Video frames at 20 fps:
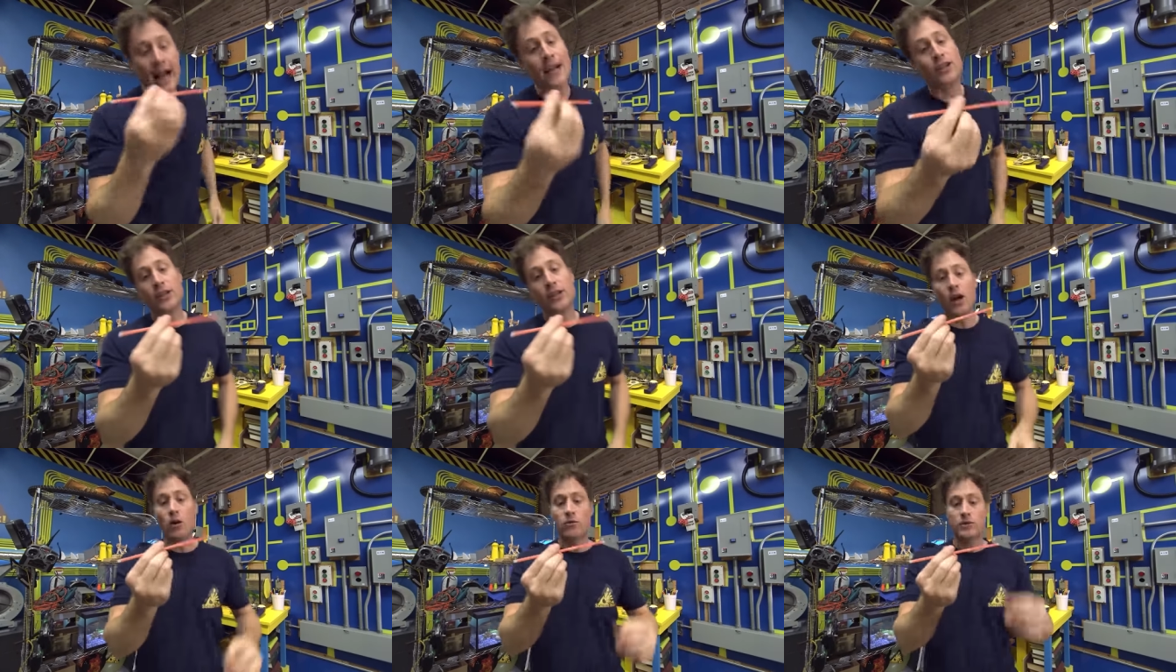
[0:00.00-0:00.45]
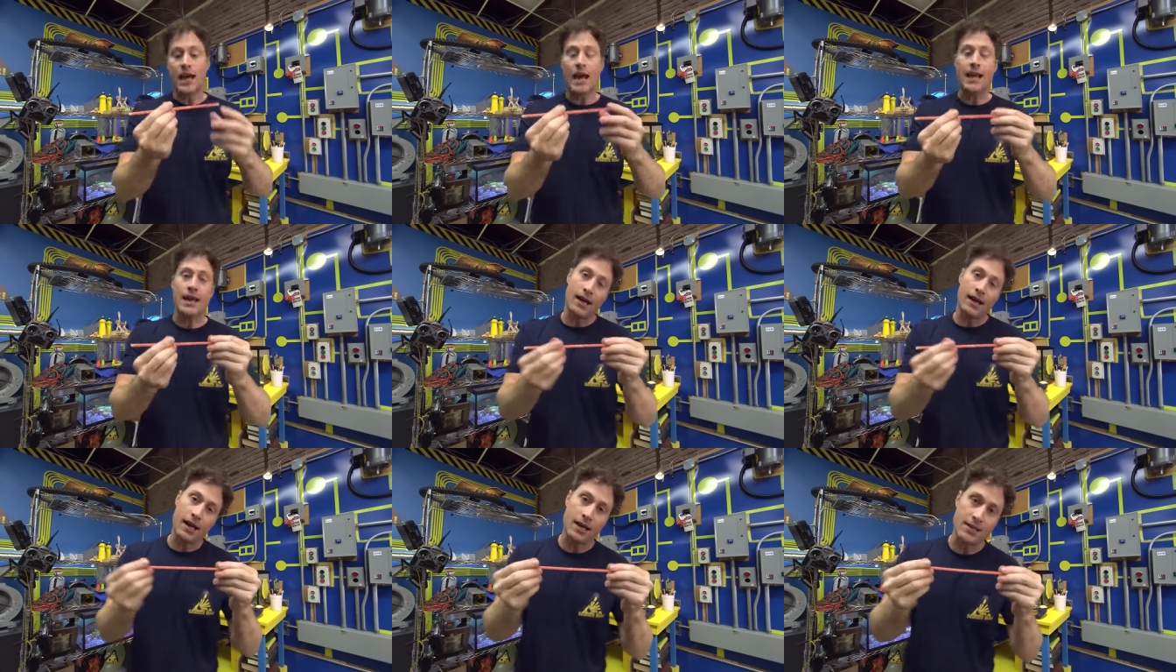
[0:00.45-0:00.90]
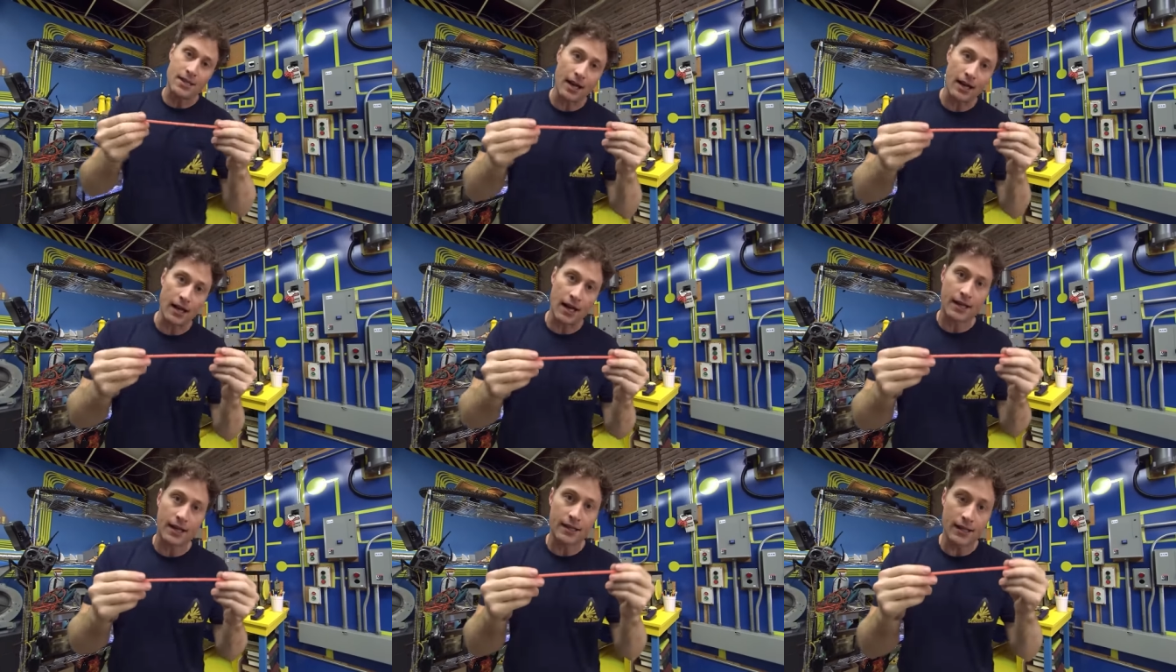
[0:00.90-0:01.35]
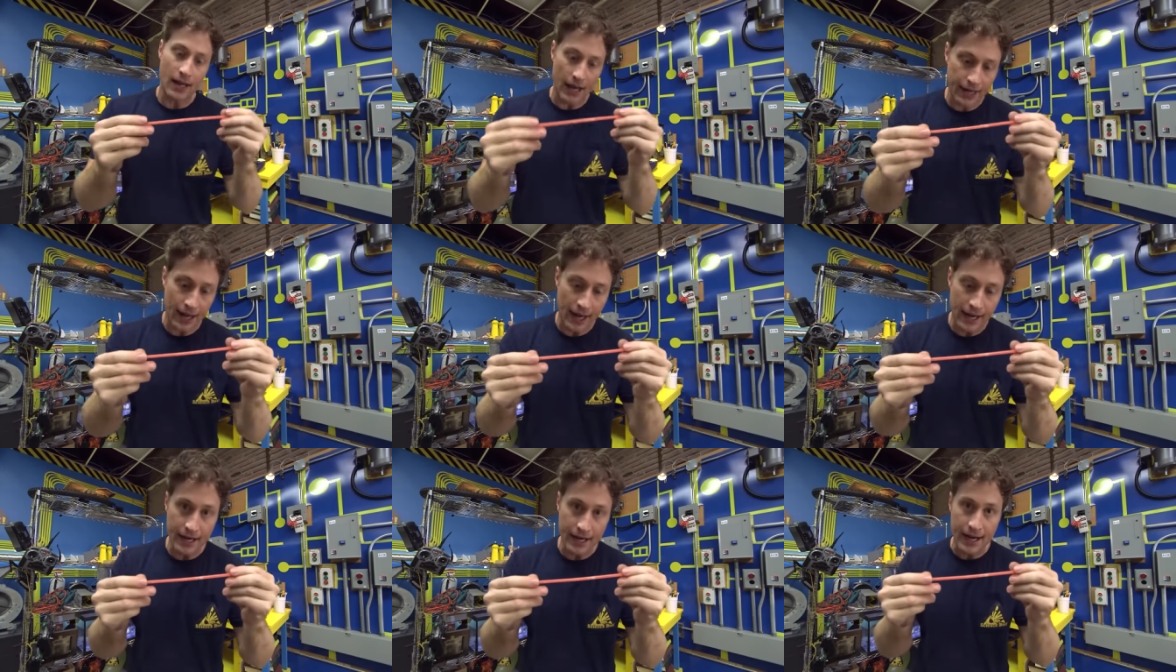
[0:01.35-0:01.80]
Actually, don't take it, because I
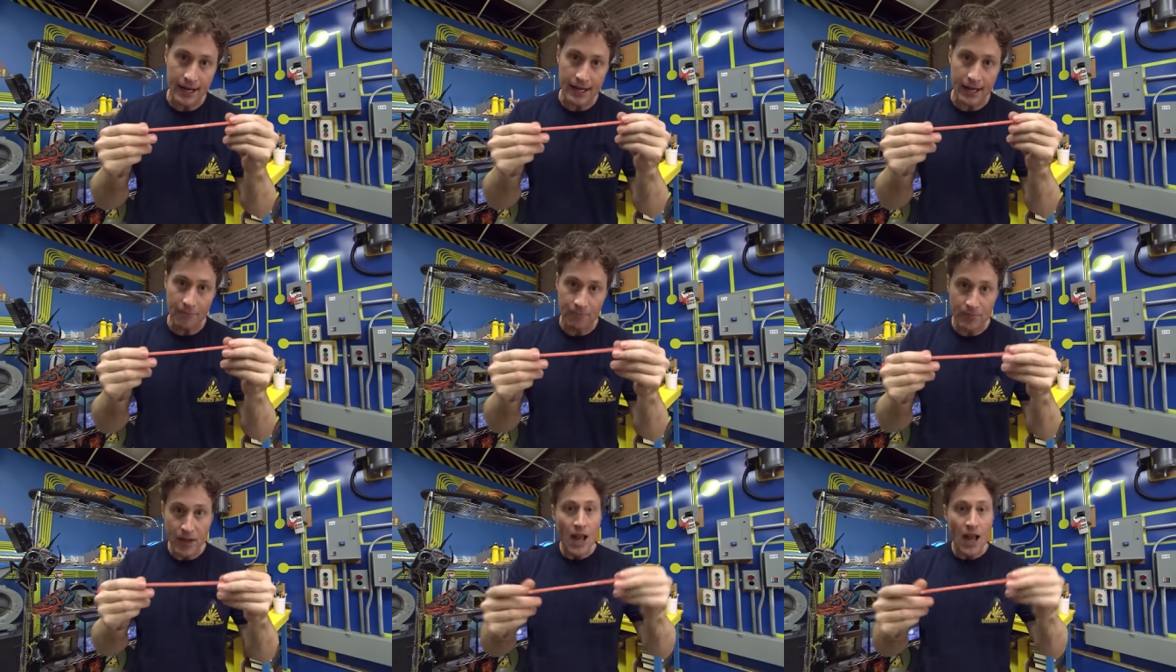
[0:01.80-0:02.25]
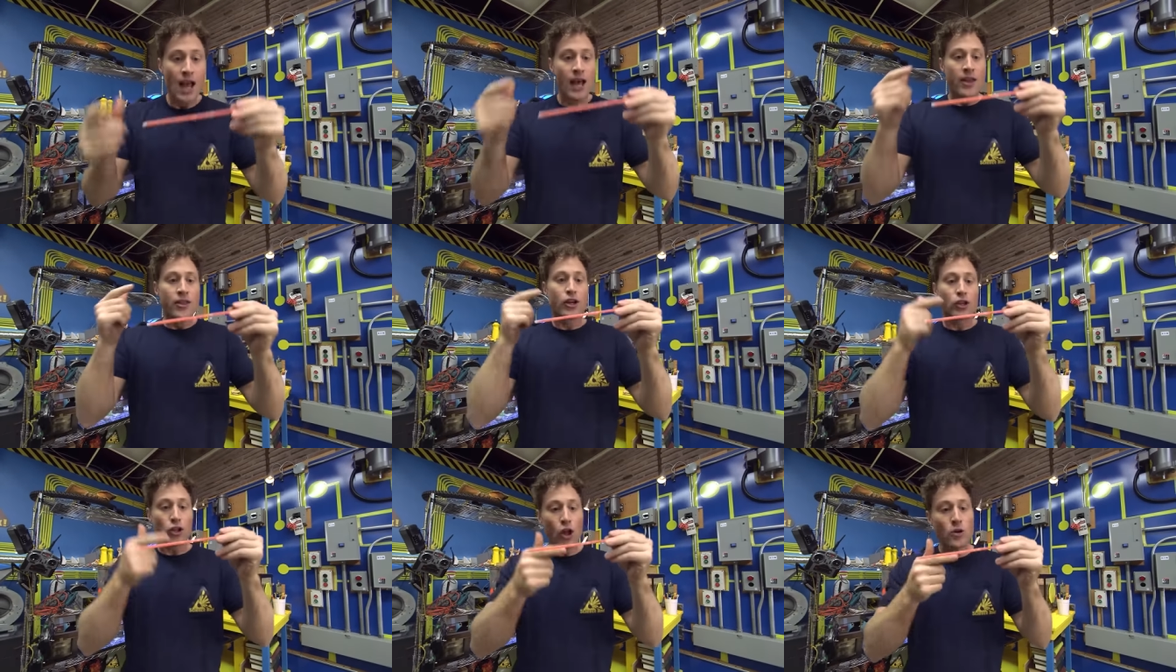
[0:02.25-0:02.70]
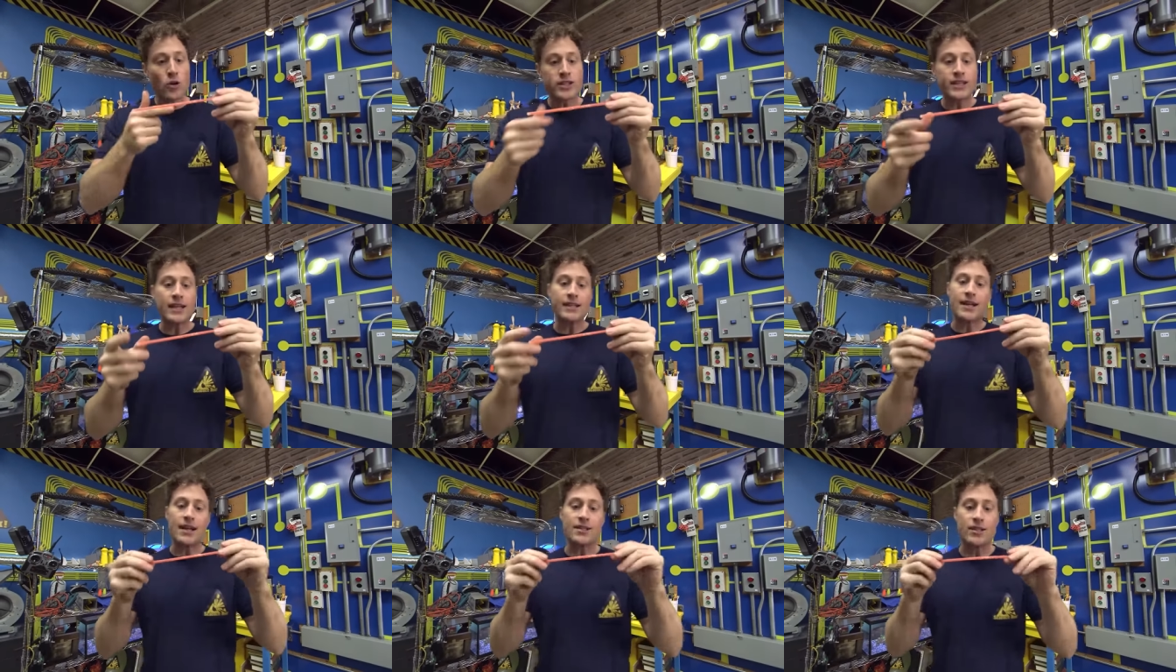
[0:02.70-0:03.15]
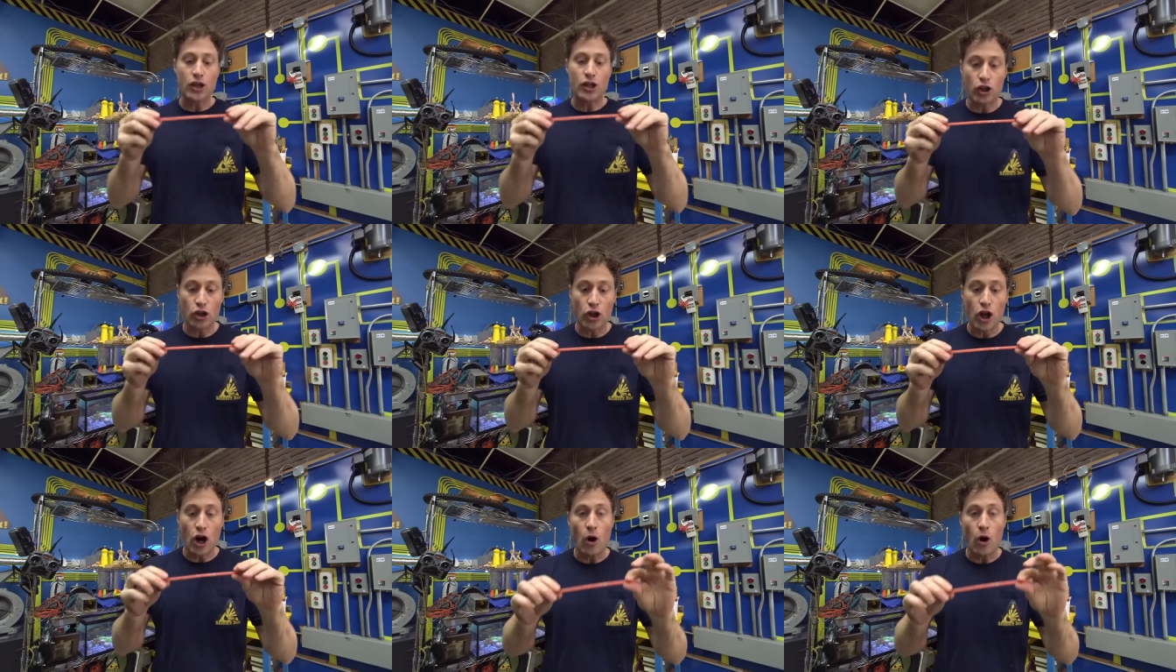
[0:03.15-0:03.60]
kind of need it. The glow stick
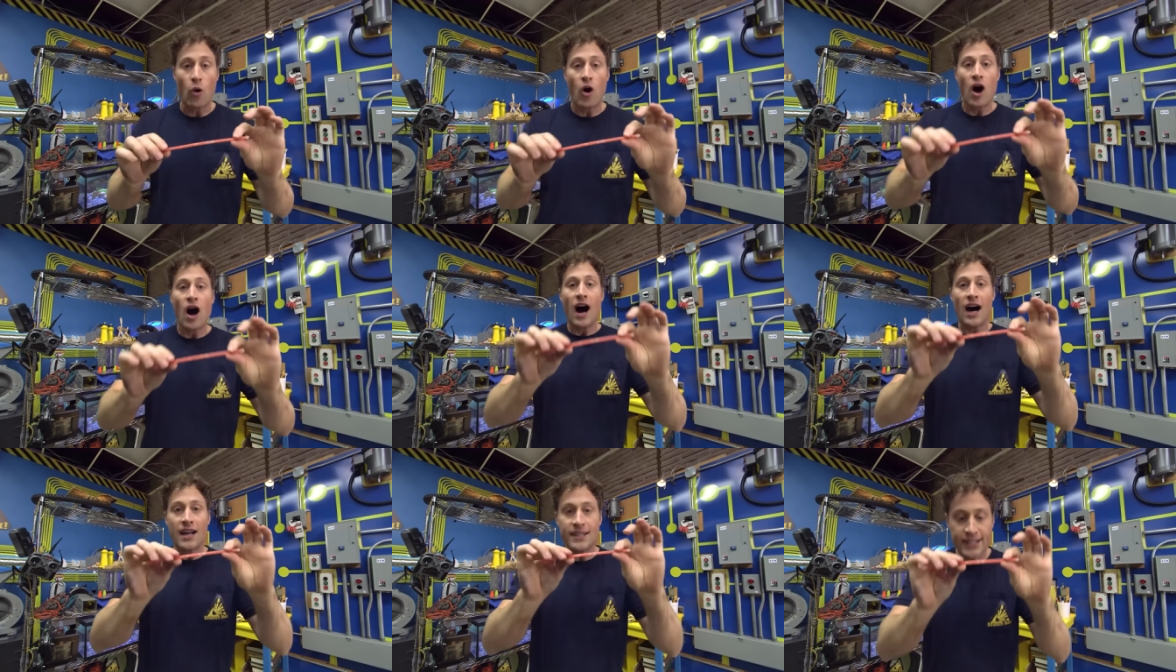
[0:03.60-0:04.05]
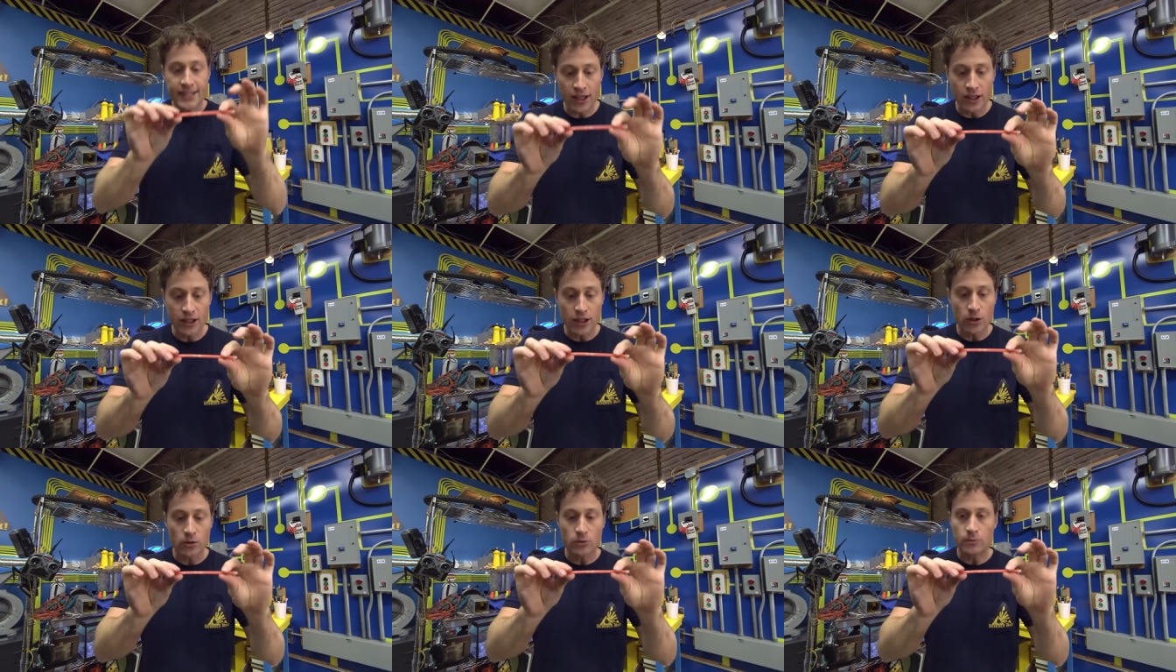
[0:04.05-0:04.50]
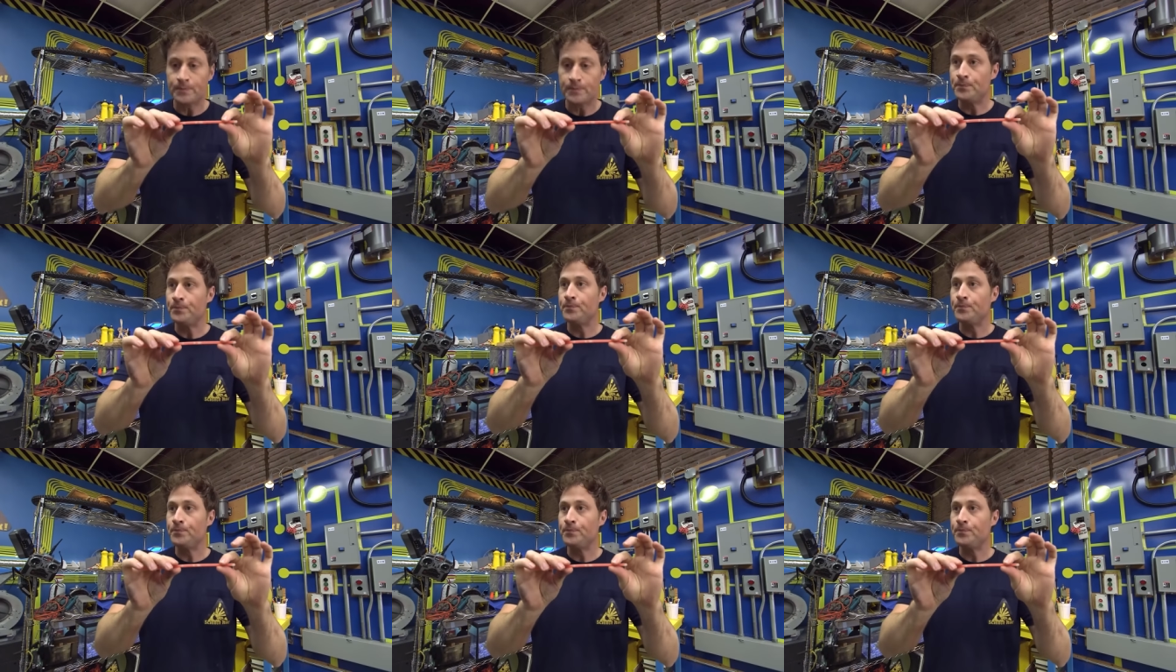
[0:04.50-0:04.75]
doesn't glow until you...